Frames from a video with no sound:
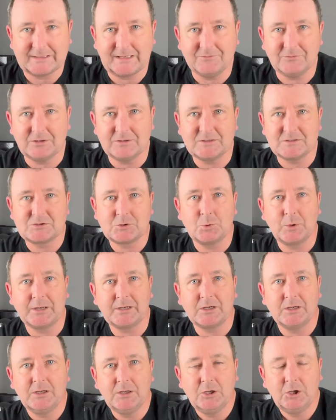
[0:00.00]
I'd give you this
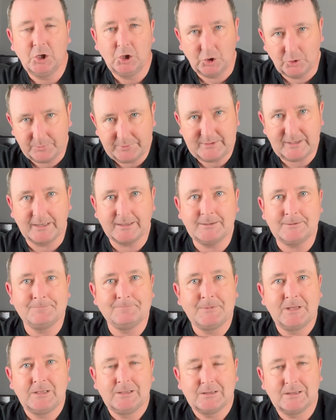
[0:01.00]
quick update.
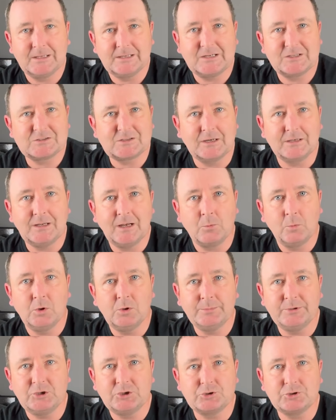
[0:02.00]
Like I say, I
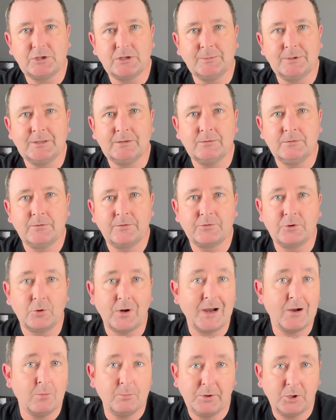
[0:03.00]
will be streaming
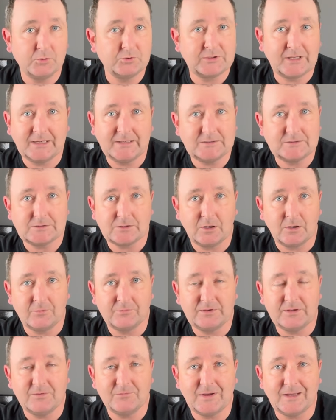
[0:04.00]
throughout both days
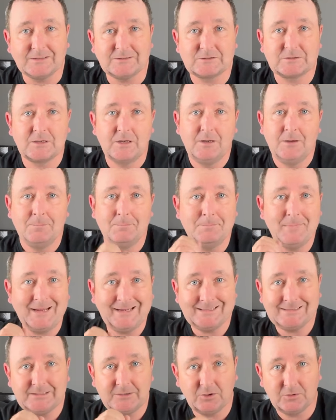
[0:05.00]
of the events,
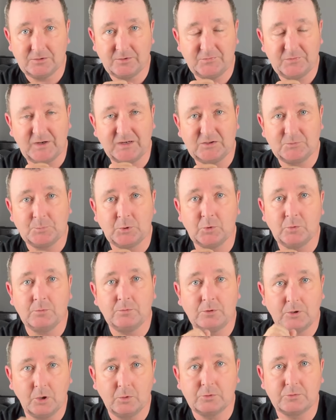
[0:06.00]
mainly on the Facebook,
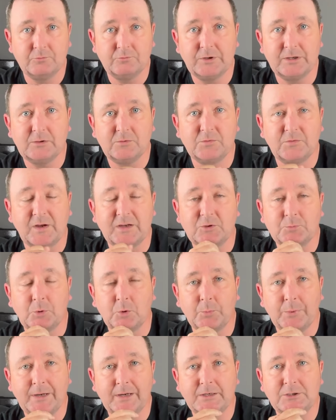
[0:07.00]
Golden Reel
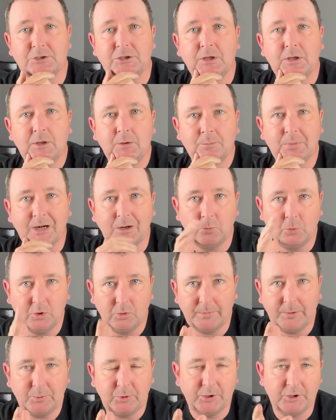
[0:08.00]
Facebook page, but I
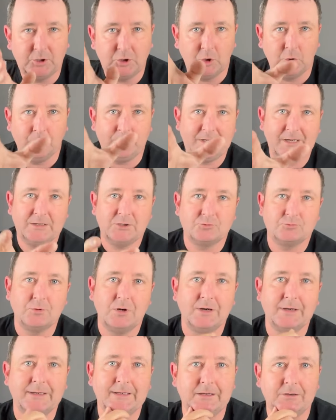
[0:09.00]
will be putting updates
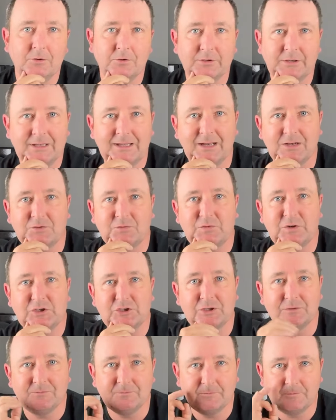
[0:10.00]
right here on the Catch
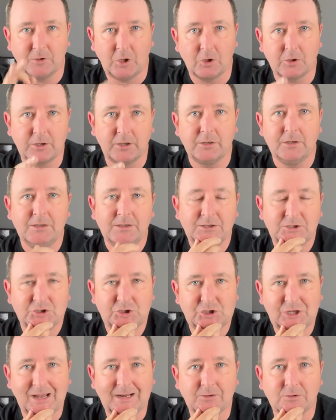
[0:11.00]
Fishing Vlog
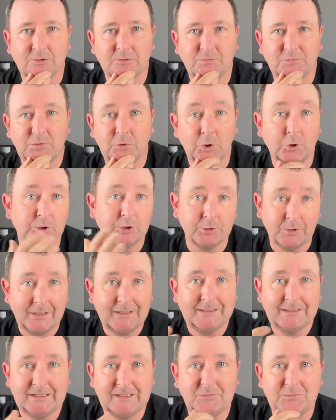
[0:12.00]
channel for you
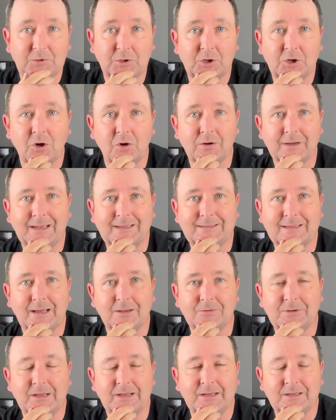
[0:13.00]
if you can't get
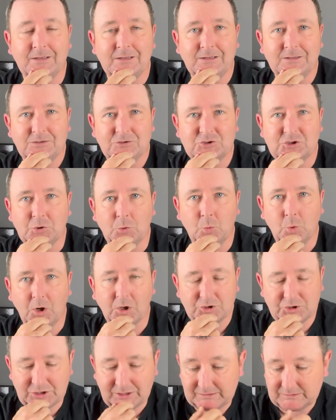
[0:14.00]
down there to
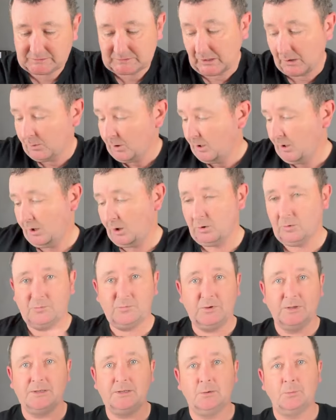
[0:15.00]
watch it. So
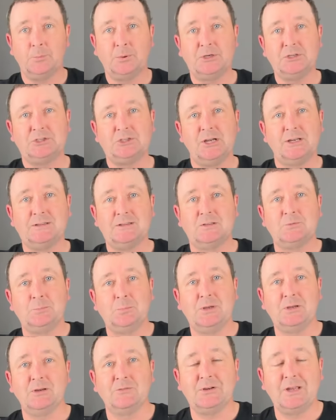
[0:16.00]
hopefully you'll appreciate this
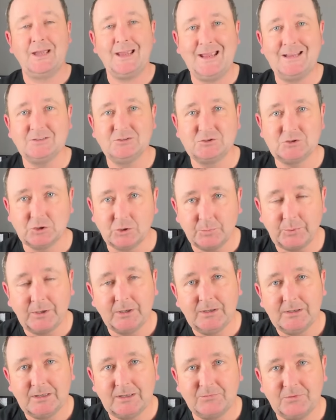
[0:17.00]
bit of a heads up.
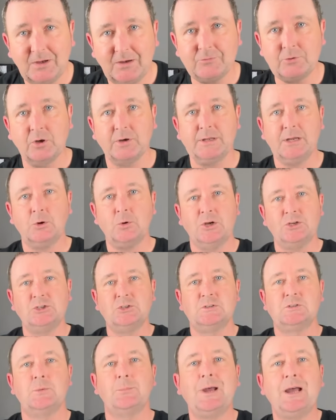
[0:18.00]
If you have got any
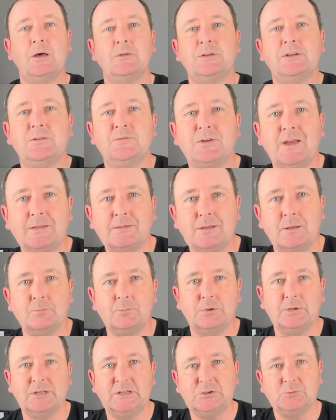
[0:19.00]
questions about the event, then
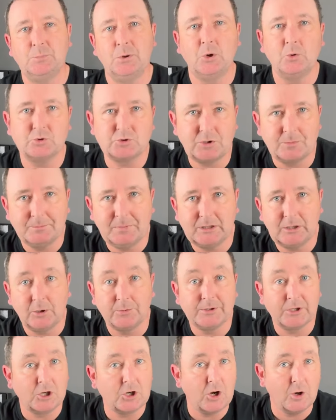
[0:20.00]
please post them
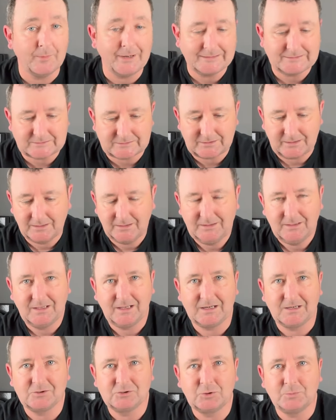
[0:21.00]
below in the comments,
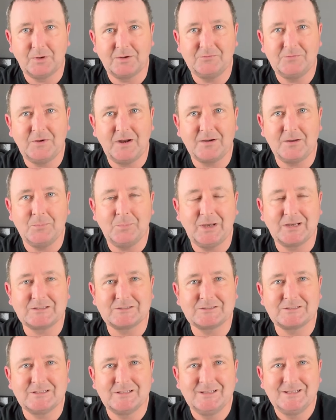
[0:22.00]
and I'll do my very
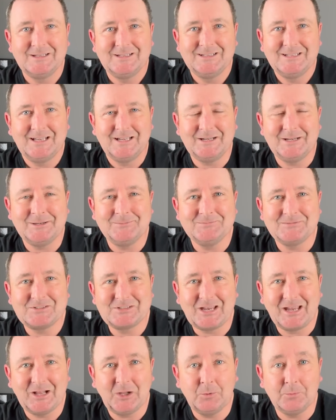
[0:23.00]
best
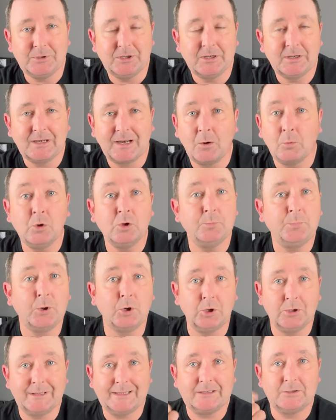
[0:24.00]
to help you. And I will
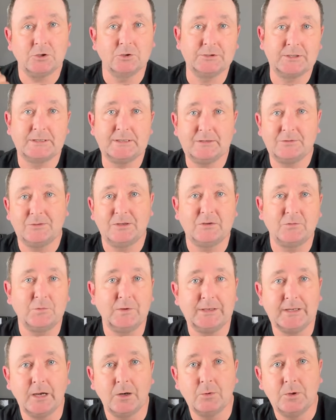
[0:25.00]
put a link underneath this
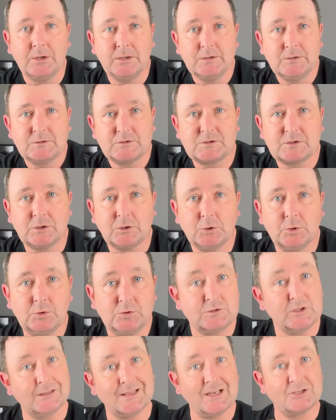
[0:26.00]
video to
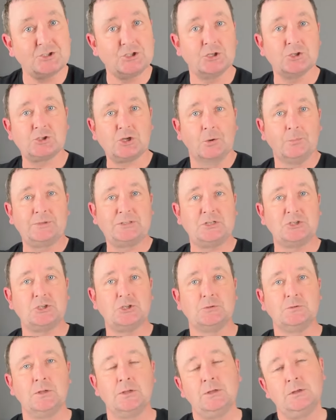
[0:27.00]
last year's
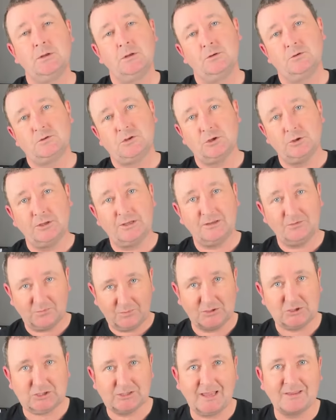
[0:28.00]
competition, to the
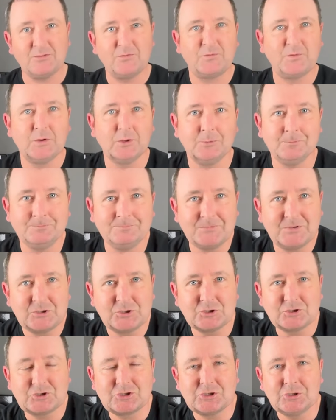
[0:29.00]
feature length film,
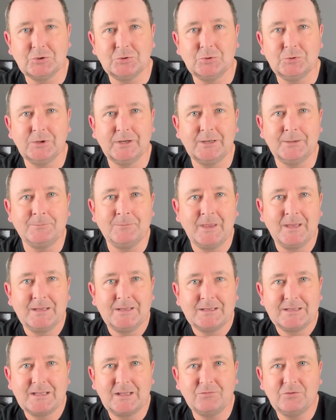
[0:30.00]
just to
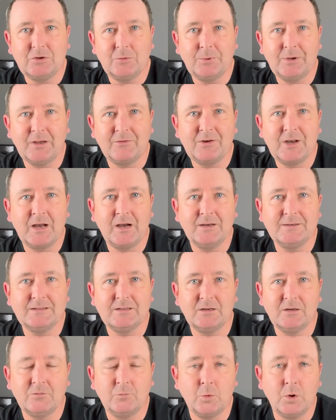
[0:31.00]
give you a bit of an
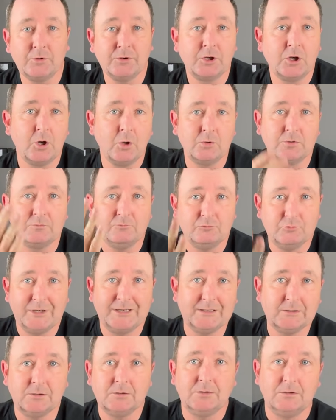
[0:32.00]
idea of what the Golden
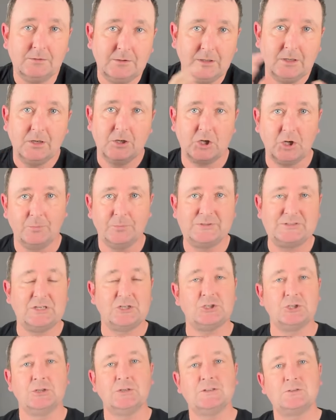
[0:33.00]
Reel
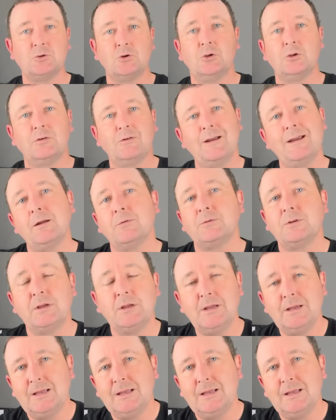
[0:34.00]
competition is all around.